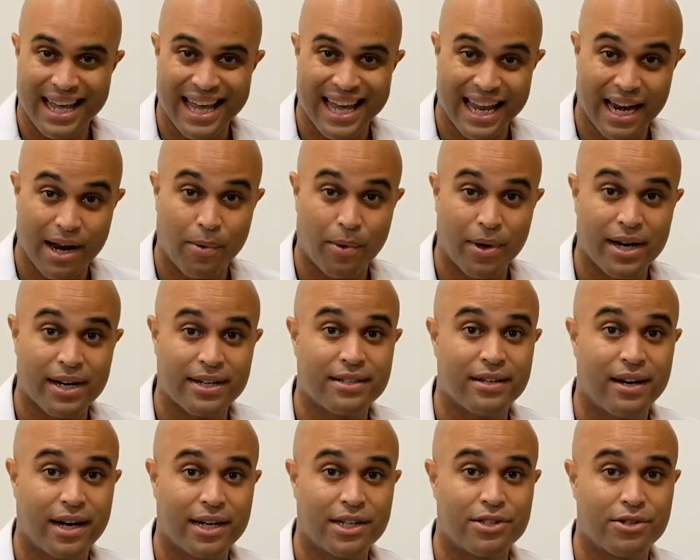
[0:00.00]
And I want
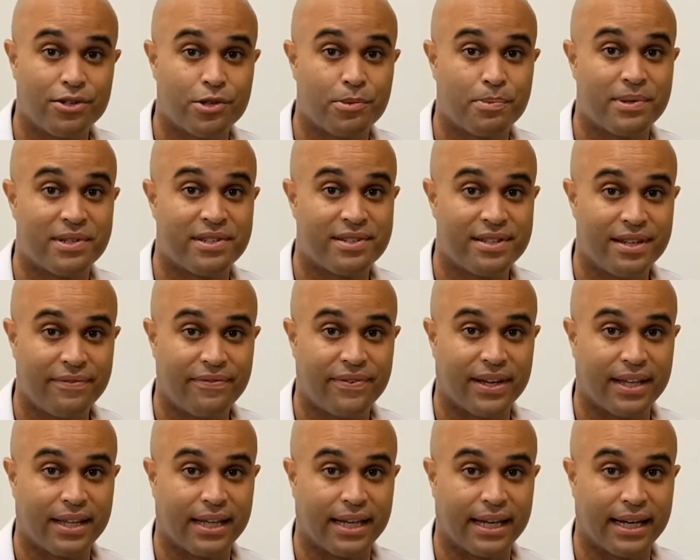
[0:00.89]
to talk to you
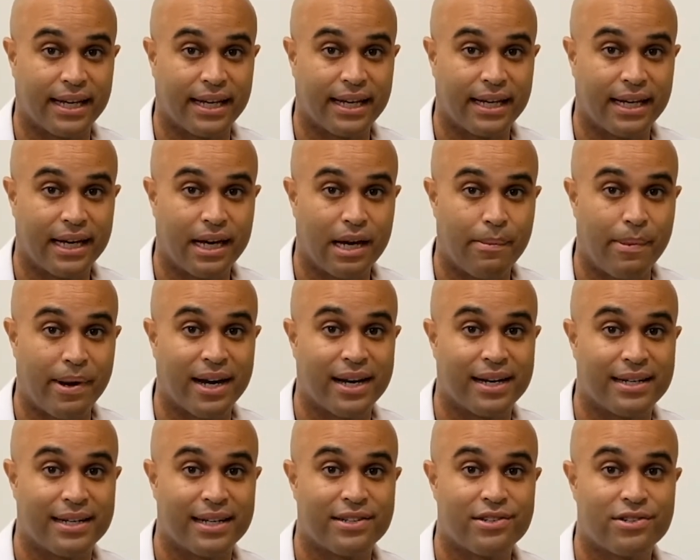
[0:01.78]
specifically about
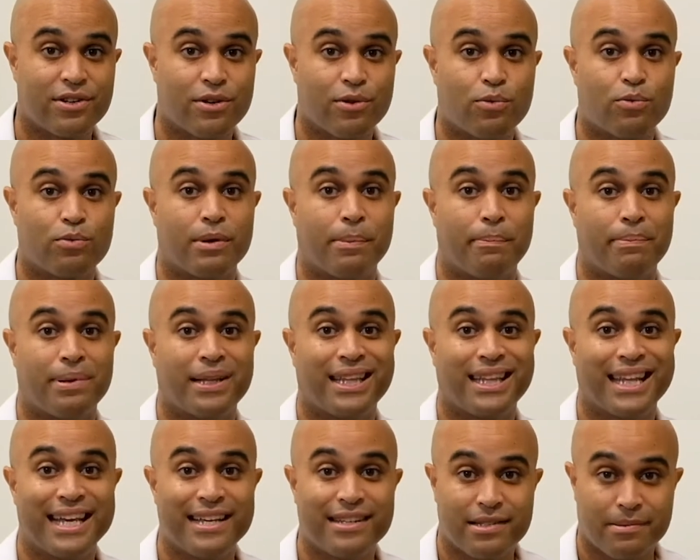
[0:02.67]
a disc
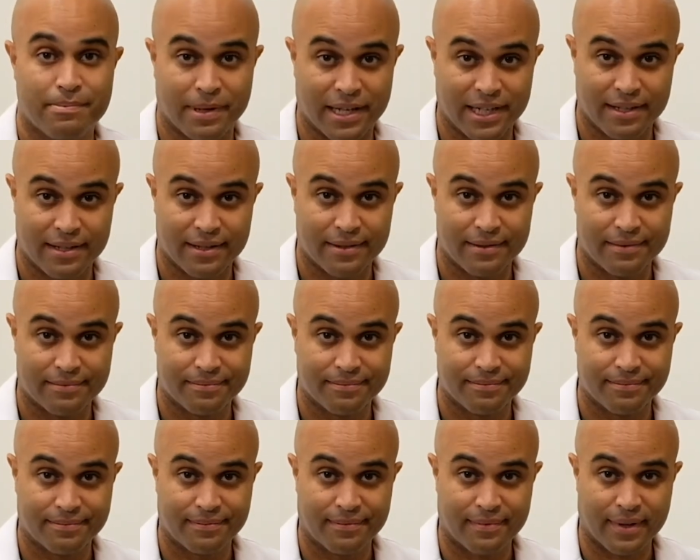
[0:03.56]
replacement.
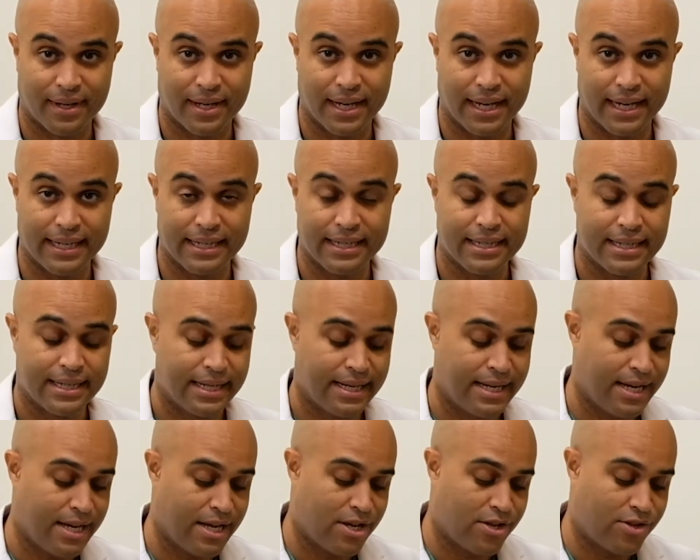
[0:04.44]
Okay?
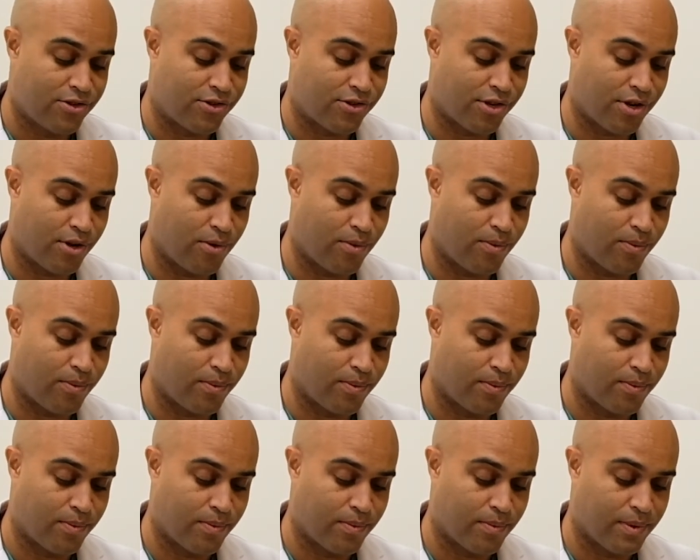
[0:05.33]
So
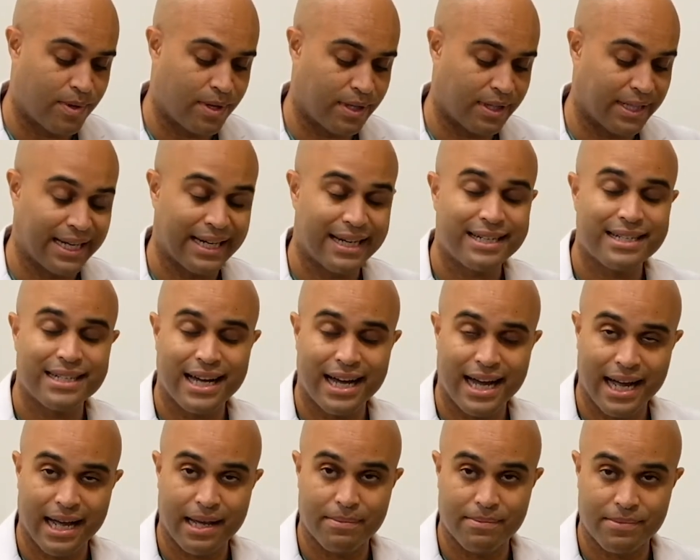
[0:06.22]
a lot of
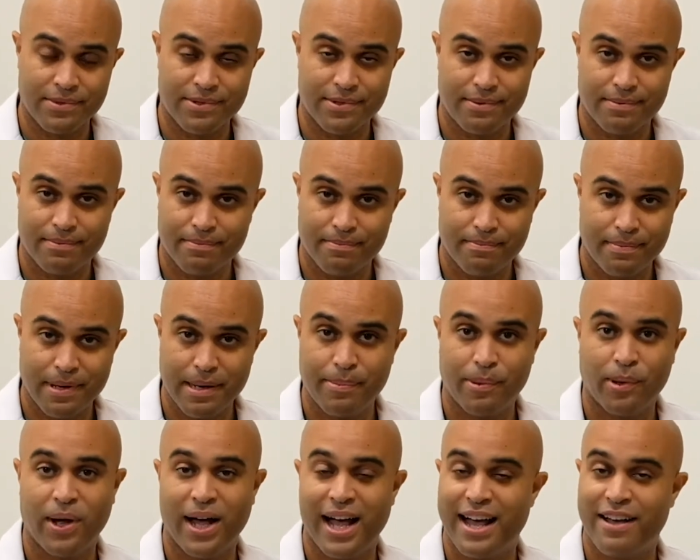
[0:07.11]
times
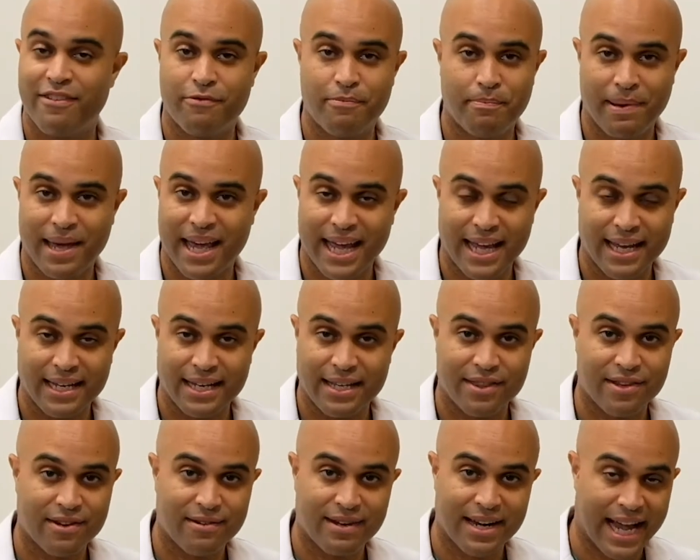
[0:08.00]
people have pain
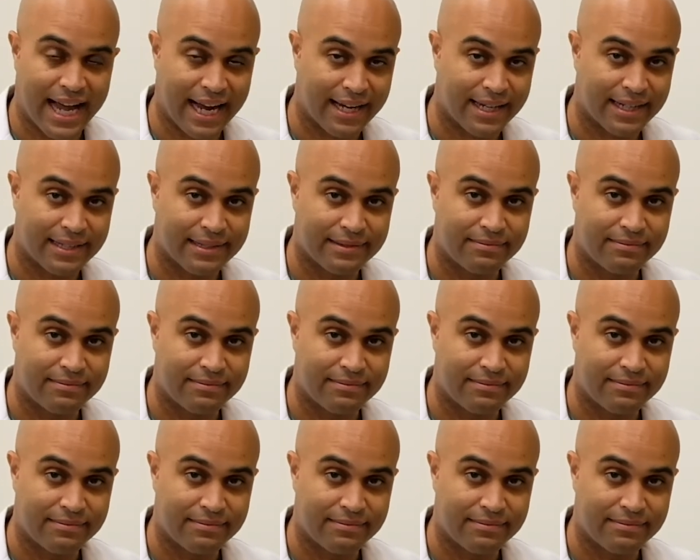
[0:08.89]
in their neck.